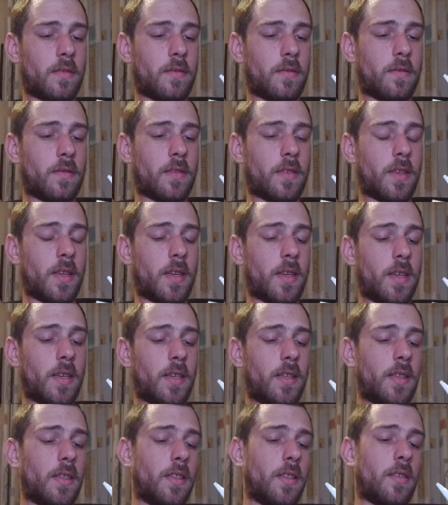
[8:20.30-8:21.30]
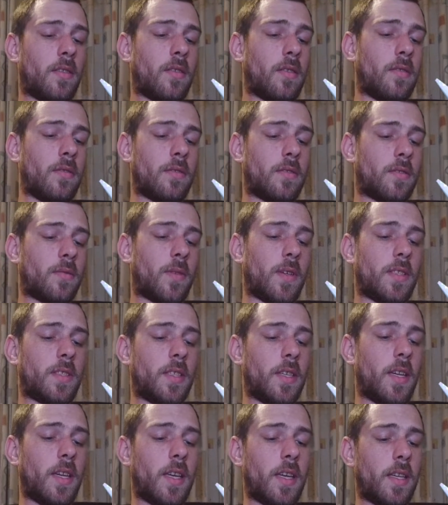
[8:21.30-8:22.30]
Okay, don't
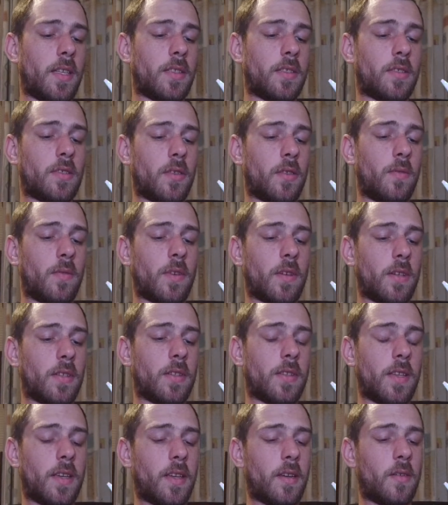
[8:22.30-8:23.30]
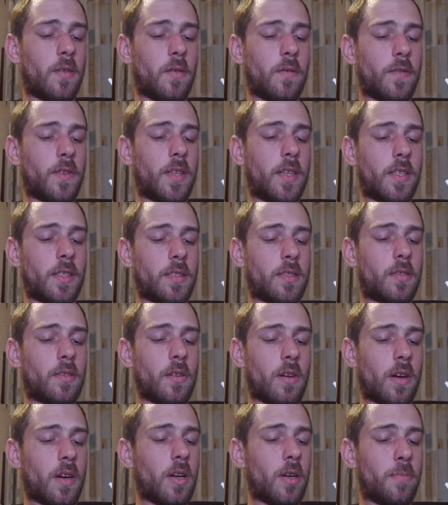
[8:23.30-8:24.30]
switching in, so we're gonna take off this
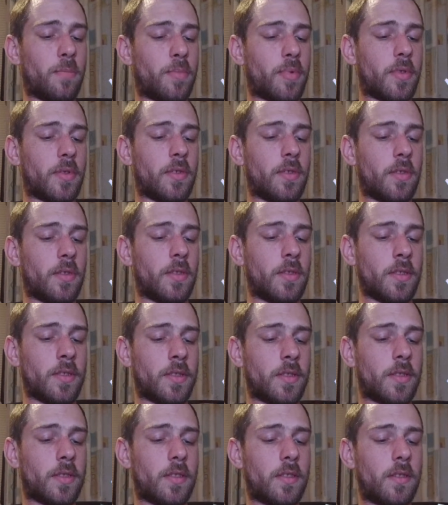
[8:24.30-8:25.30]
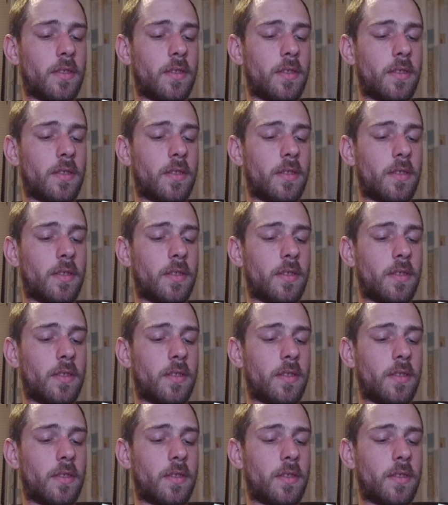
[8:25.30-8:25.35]
dark pulse.